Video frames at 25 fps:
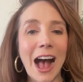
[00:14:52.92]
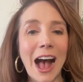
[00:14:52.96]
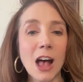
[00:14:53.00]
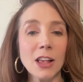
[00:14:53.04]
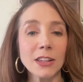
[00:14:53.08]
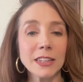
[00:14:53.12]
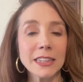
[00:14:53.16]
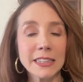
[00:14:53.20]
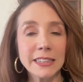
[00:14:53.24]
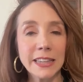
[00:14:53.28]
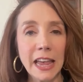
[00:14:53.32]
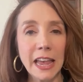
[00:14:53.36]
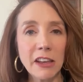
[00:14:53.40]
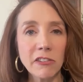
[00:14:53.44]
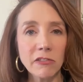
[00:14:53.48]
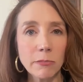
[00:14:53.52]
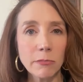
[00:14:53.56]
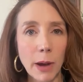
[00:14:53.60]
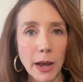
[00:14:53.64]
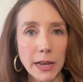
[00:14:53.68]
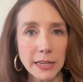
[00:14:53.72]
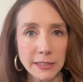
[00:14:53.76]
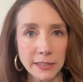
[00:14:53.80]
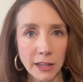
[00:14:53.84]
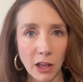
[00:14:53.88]
I'll save
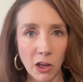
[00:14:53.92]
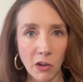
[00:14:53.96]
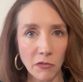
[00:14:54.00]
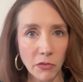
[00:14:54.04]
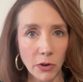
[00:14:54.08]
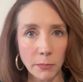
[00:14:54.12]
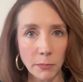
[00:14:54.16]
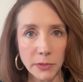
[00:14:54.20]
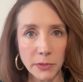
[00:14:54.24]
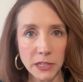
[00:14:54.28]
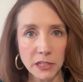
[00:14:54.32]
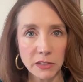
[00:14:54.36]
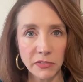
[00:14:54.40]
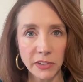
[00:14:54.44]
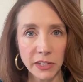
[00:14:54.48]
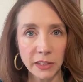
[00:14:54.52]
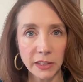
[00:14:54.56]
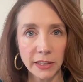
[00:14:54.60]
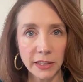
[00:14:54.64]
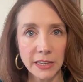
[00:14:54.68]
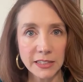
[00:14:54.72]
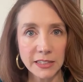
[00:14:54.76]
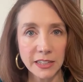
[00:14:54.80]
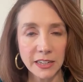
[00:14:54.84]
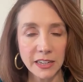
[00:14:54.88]
myself from these
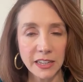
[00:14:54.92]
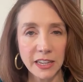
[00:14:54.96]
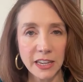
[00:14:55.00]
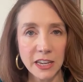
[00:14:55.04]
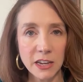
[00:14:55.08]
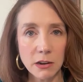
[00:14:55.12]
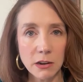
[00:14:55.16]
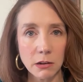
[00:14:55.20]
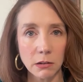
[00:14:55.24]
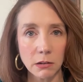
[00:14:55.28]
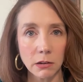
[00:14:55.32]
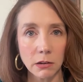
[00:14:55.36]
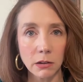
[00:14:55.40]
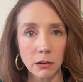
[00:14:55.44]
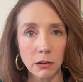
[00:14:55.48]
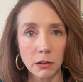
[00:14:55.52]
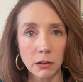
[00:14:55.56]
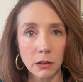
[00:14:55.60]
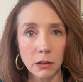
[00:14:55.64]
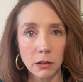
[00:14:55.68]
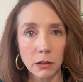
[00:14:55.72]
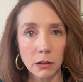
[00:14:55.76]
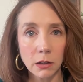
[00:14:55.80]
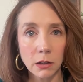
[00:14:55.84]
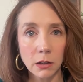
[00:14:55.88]
feelings in here.
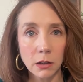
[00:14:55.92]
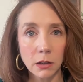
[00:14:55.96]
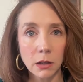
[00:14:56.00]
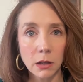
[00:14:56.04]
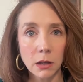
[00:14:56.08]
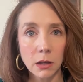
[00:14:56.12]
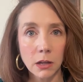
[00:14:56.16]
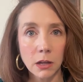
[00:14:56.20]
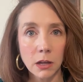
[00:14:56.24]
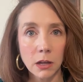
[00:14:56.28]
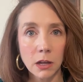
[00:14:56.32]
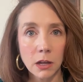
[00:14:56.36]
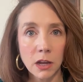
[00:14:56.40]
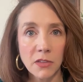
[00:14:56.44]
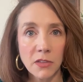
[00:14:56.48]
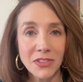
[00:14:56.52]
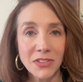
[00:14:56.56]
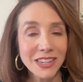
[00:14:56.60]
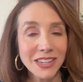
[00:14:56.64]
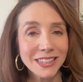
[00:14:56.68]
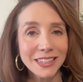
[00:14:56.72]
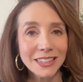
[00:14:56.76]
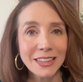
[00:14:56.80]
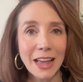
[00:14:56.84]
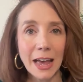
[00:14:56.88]

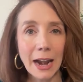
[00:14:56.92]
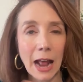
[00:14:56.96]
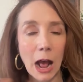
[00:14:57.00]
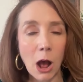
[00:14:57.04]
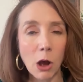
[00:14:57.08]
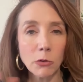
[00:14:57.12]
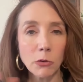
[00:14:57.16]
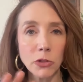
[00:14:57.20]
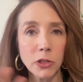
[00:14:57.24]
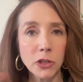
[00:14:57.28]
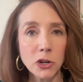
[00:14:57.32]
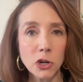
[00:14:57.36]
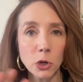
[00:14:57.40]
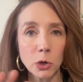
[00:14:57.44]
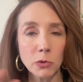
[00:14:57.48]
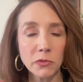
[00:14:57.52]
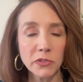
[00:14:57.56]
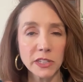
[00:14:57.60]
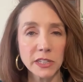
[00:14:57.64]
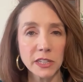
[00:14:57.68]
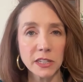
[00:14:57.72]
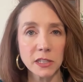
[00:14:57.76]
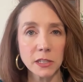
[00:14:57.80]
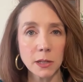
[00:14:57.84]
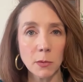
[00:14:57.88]
This is not how the
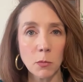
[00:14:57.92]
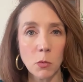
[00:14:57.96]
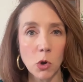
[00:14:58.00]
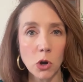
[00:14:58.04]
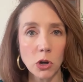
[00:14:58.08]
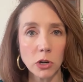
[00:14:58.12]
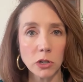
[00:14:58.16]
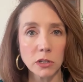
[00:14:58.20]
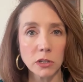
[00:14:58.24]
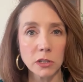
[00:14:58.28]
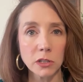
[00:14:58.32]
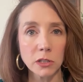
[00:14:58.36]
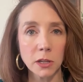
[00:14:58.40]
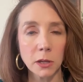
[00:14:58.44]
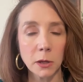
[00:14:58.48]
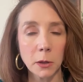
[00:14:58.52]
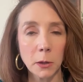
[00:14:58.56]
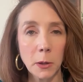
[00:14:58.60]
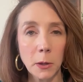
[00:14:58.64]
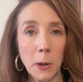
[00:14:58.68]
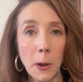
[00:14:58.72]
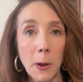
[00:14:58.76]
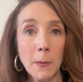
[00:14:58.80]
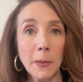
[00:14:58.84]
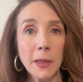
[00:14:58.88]
nervous system works.
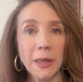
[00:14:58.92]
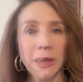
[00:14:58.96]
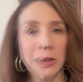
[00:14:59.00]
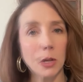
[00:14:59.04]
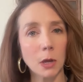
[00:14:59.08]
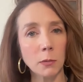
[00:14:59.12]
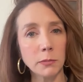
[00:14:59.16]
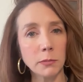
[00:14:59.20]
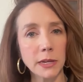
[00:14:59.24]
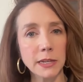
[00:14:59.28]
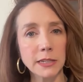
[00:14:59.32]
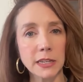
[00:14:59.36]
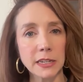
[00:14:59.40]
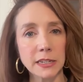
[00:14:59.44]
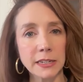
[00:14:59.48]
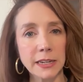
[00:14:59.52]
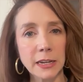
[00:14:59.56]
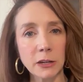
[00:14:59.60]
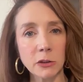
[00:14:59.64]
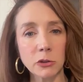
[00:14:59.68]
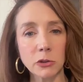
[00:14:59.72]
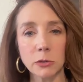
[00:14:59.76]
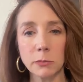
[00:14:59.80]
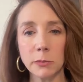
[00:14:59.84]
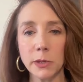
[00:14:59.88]
Some days it
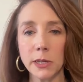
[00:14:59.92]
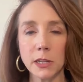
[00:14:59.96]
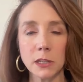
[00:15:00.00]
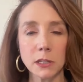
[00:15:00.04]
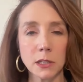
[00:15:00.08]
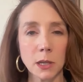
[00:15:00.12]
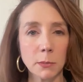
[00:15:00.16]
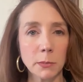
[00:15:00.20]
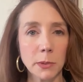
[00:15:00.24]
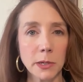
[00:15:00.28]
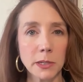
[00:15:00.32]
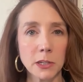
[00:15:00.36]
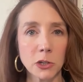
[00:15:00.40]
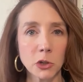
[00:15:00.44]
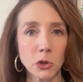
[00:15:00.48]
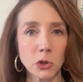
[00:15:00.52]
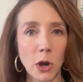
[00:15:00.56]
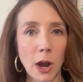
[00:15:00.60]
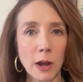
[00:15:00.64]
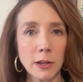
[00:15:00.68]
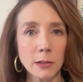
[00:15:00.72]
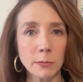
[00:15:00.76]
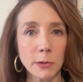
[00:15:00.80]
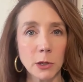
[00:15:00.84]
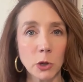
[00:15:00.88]
tickles me and some days it
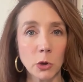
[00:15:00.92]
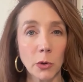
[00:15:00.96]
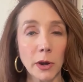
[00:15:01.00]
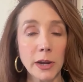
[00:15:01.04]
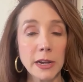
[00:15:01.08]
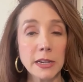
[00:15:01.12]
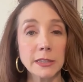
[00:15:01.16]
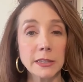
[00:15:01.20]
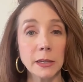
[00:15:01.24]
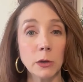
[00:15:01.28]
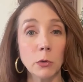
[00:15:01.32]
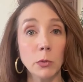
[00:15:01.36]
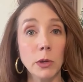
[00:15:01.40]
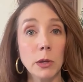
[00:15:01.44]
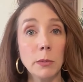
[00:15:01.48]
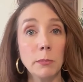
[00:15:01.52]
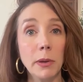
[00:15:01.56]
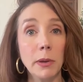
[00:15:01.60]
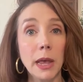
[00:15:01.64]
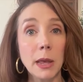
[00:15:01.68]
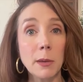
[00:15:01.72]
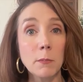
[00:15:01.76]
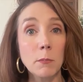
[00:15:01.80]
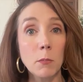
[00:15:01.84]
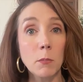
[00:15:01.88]
drives me crazy. We
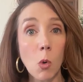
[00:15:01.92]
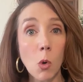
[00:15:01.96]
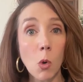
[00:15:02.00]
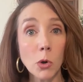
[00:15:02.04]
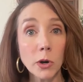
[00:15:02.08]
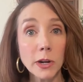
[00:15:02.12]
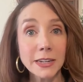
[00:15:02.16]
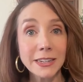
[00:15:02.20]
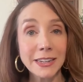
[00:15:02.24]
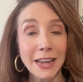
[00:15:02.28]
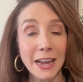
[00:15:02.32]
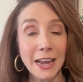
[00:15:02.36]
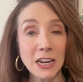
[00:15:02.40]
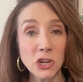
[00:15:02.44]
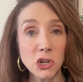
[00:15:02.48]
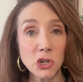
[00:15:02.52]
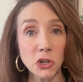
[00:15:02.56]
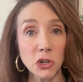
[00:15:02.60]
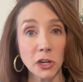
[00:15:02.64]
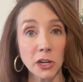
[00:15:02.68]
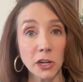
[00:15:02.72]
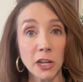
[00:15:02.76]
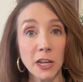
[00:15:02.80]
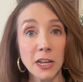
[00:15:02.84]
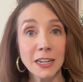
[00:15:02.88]
pay more
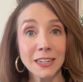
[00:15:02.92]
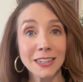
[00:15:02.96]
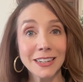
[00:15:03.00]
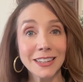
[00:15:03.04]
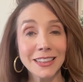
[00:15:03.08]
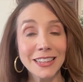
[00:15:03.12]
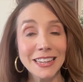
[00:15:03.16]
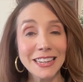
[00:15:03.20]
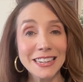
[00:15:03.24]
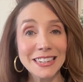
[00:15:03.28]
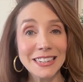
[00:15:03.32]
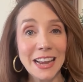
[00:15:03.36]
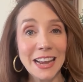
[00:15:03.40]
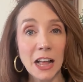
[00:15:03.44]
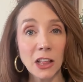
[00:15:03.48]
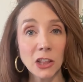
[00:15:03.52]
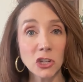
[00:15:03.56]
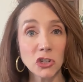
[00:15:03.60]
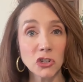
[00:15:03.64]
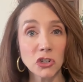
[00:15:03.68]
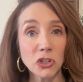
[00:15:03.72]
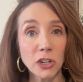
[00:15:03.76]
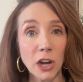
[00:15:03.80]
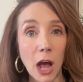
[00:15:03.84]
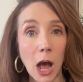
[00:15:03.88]
attention to the
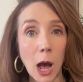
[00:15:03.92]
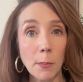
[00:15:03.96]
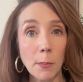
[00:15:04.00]
intelligent